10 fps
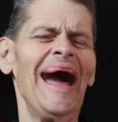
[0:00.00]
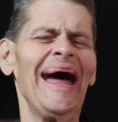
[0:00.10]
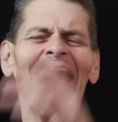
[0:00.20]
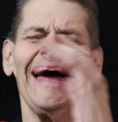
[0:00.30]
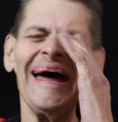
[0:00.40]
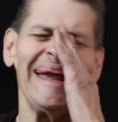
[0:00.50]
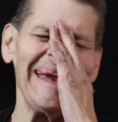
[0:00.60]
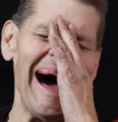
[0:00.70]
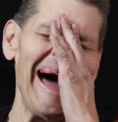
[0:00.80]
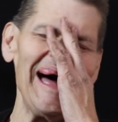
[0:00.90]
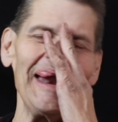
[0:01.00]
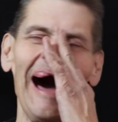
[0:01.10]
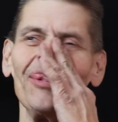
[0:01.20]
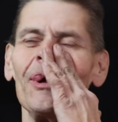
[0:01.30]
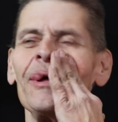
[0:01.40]
Not
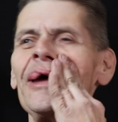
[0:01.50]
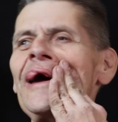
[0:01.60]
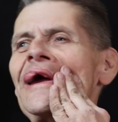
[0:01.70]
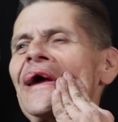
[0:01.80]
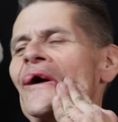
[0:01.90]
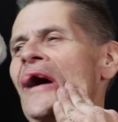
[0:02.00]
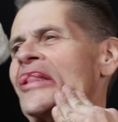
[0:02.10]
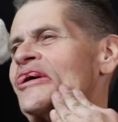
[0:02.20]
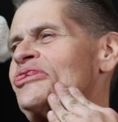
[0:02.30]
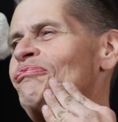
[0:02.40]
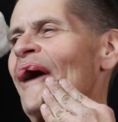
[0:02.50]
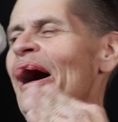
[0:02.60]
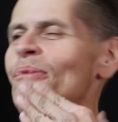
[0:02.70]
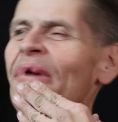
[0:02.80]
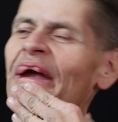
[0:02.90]
on the
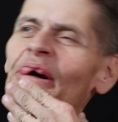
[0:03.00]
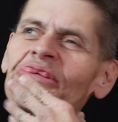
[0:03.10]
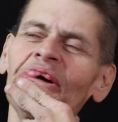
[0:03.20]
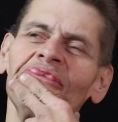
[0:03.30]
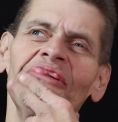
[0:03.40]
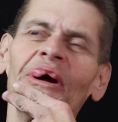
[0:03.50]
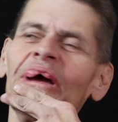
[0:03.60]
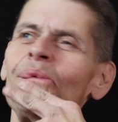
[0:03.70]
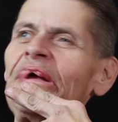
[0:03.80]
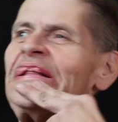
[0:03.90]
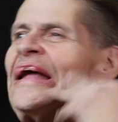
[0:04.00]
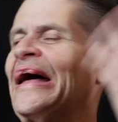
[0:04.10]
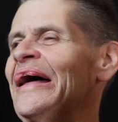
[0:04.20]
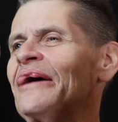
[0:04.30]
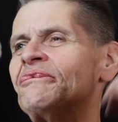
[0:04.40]
spot, man. That was a
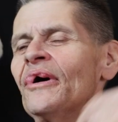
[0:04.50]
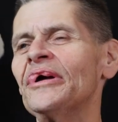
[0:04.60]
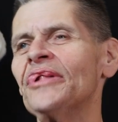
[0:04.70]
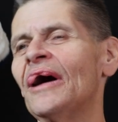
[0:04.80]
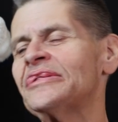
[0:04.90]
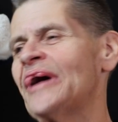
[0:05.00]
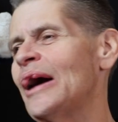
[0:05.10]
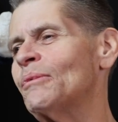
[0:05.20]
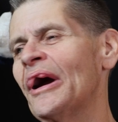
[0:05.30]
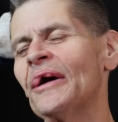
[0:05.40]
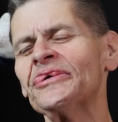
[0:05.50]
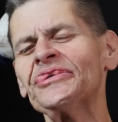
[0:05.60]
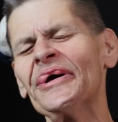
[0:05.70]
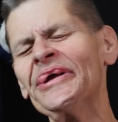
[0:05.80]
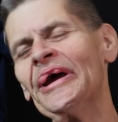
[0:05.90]
very long time ago.
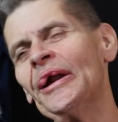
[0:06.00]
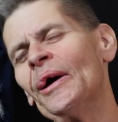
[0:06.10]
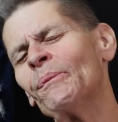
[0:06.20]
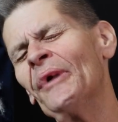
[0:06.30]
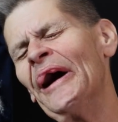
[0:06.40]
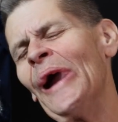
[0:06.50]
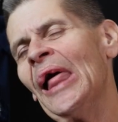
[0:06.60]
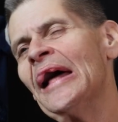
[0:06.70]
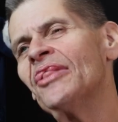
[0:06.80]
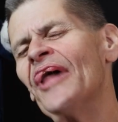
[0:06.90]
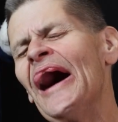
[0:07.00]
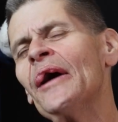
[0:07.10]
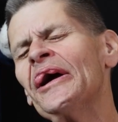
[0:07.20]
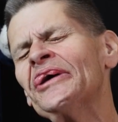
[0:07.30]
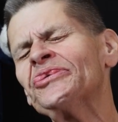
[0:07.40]
So but
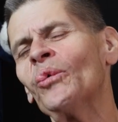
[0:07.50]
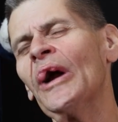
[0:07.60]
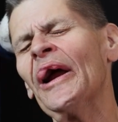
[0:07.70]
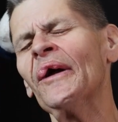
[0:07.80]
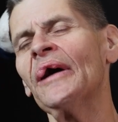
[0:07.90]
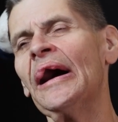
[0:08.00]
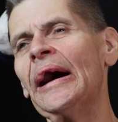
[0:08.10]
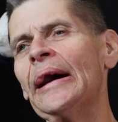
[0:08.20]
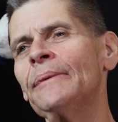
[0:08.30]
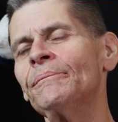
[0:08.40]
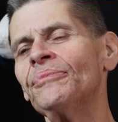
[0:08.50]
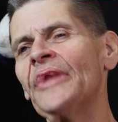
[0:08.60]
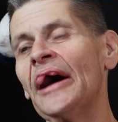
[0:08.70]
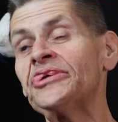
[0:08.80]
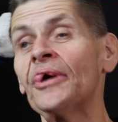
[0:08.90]
that is where
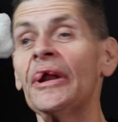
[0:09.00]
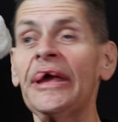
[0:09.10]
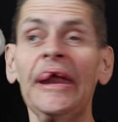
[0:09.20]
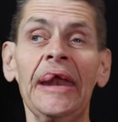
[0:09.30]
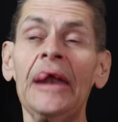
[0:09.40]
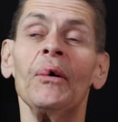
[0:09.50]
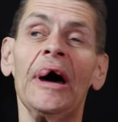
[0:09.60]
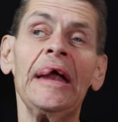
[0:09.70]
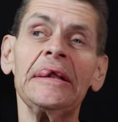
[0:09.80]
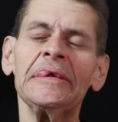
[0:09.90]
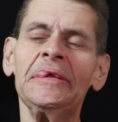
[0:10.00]
I started getting into it.